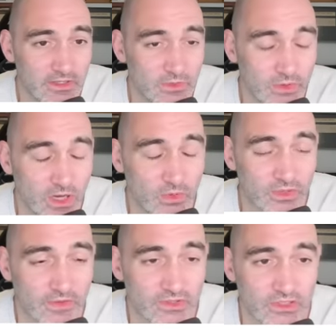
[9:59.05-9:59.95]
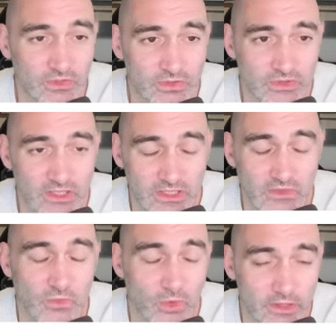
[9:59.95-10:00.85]
you know that if a soldier
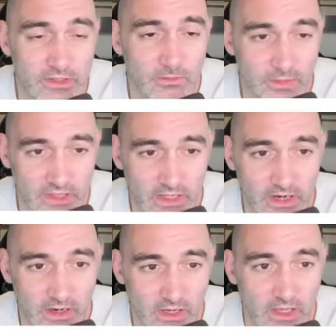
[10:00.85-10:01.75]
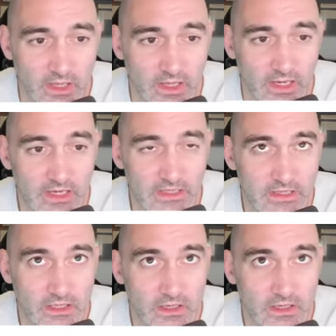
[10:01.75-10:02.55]
doesn't want to be there, it is